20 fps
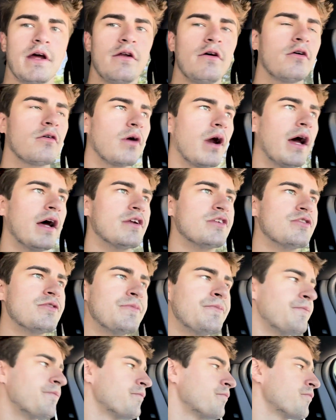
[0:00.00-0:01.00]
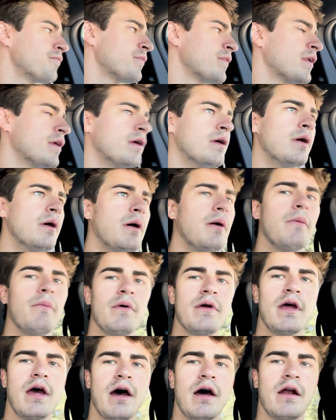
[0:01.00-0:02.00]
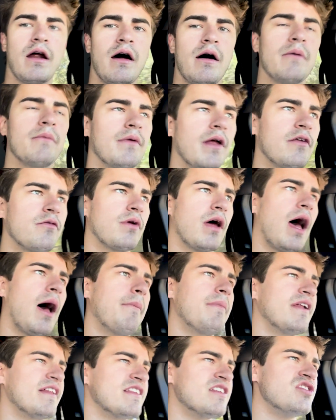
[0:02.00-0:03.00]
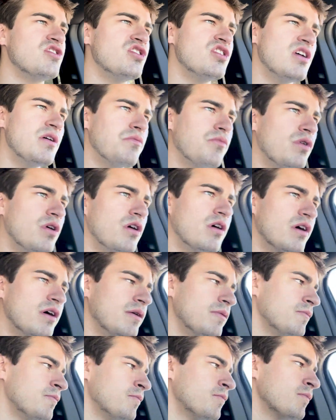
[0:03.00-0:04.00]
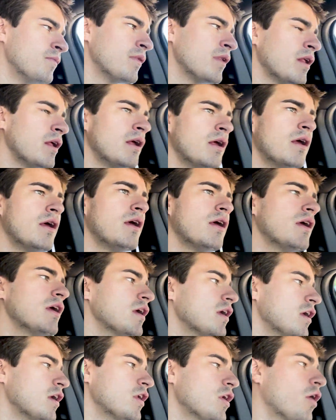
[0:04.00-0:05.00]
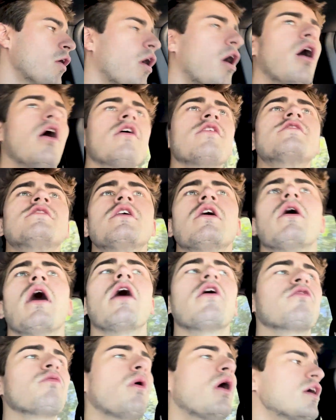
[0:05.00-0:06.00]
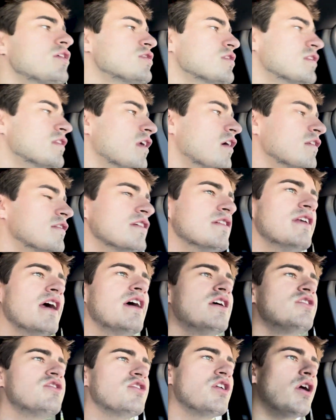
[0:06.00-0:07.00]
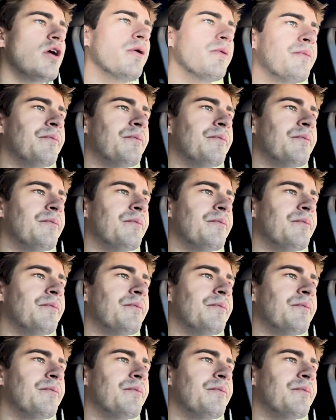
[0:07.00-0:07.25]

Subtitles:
no crash. But yeah, that's what happened at the gym, really. You know, also, I was watching the Today Show